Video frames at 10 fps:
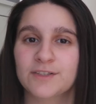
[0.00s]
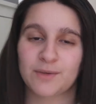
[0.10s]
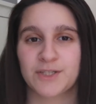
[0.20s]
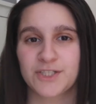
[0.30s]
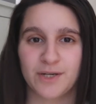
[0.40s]
I
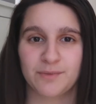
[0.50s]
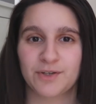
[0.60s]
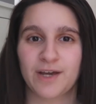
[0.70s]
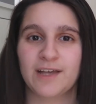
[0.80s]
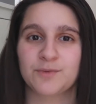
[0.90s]
want to share with
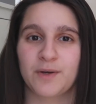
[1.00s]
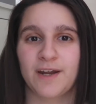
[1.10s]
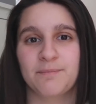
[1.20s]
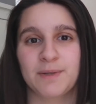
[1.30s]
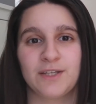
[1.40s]
you guys what
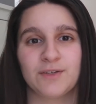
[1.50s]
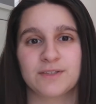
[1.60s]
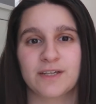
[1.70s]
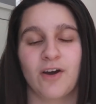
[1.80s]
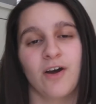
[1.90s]
I've been
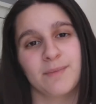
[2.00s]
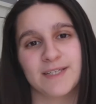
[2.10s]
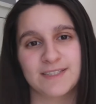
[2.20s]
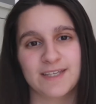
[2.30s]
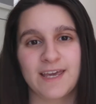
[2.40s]
using on my
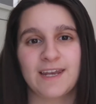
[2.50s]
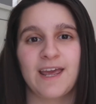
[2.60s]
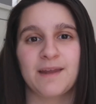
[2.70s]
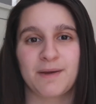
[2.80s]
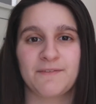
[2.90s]
skin
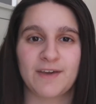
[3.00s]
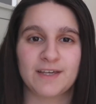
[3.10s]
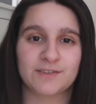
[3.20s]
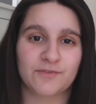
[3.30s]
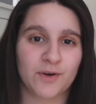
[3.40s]
and my
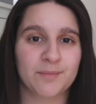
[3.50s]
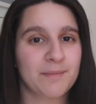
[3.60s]
face for my